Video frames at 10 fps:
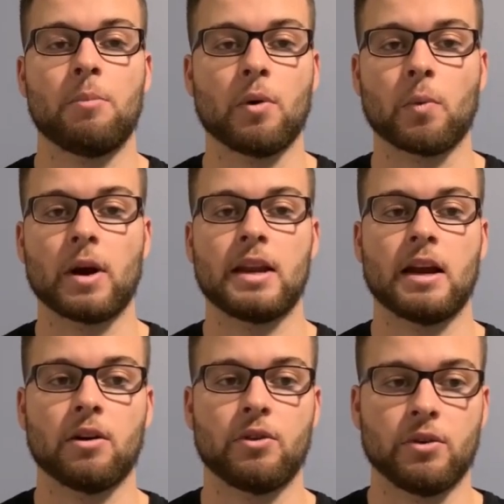But right
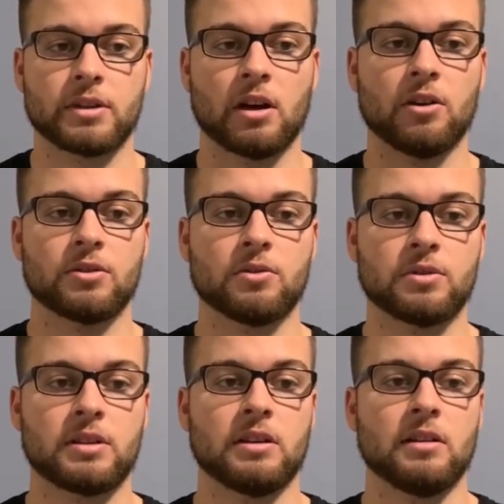now, there is also
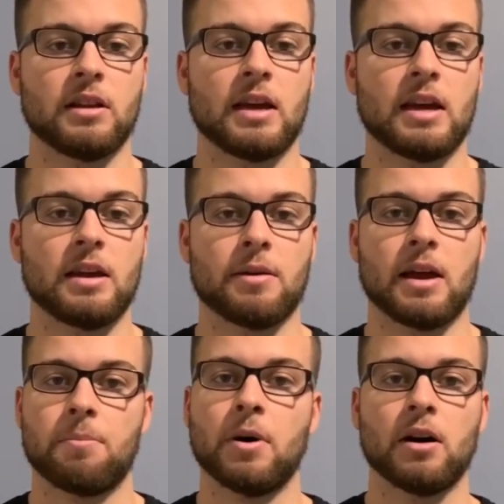still
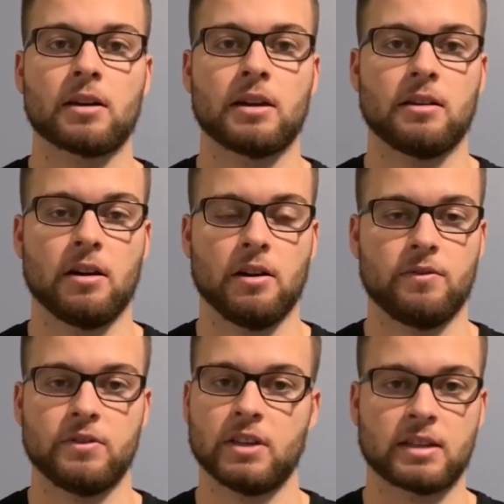a pocket
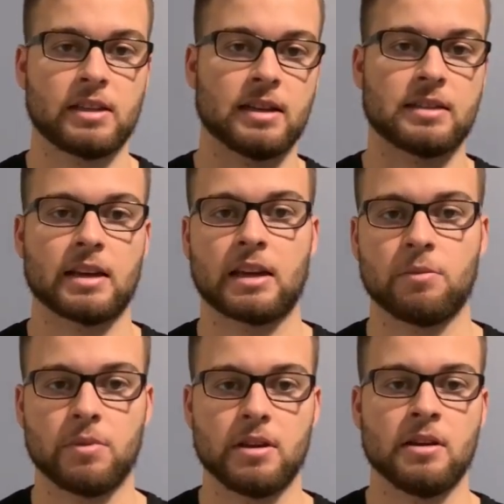of success that
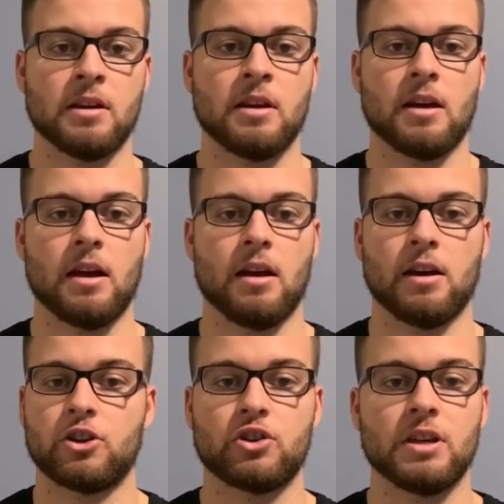can be
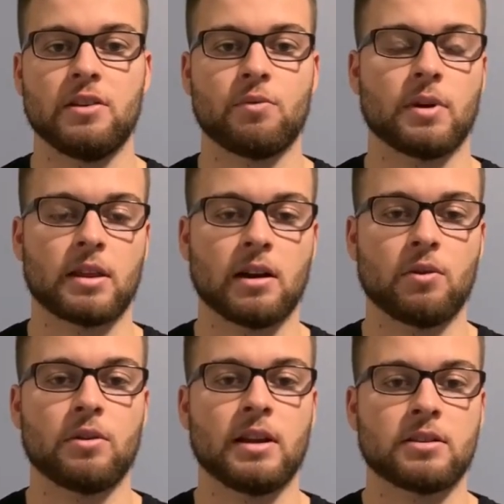achieve
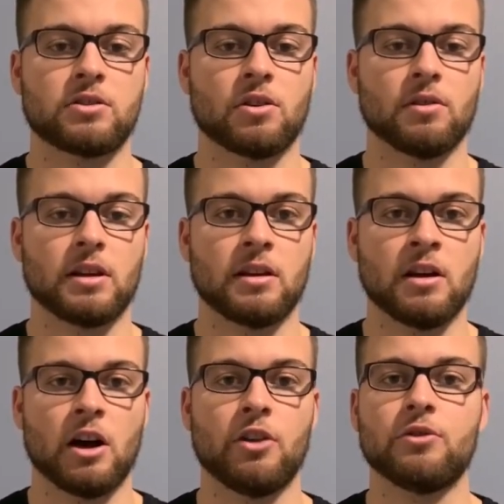without necessarily
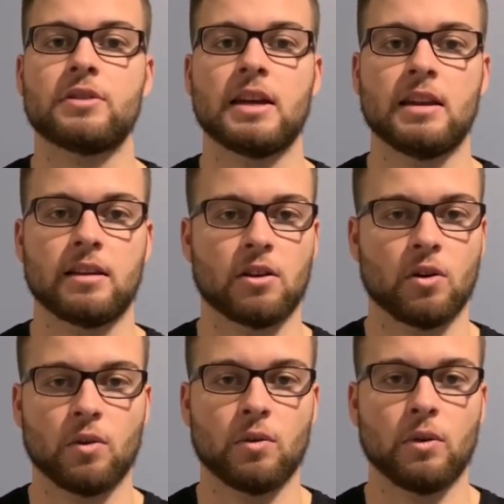understanding the
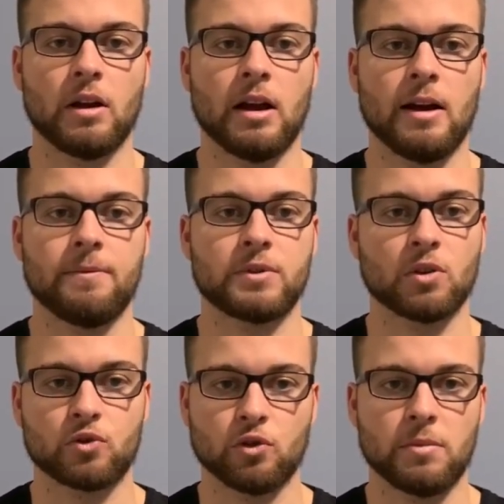whole
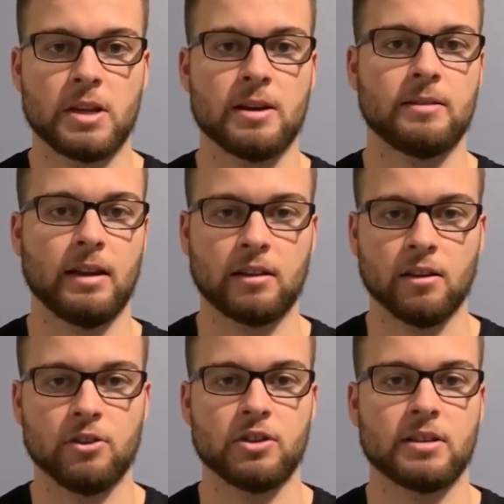social media and
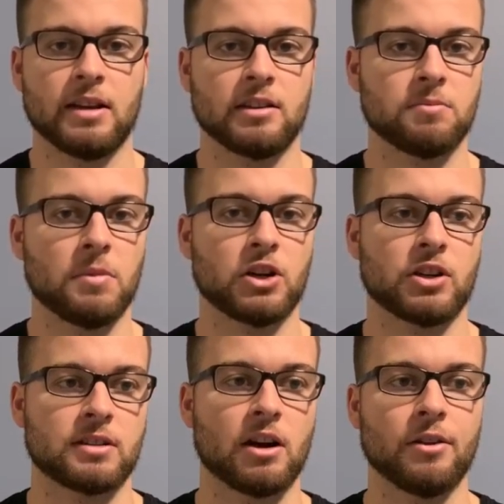technology side as much
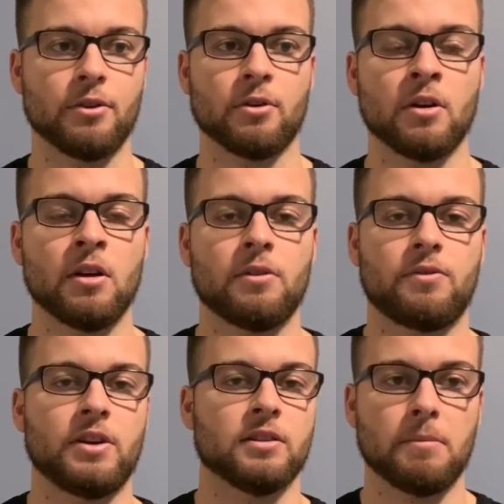as other
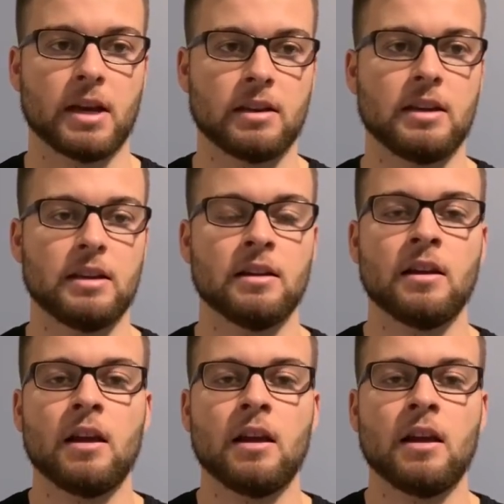fields might need.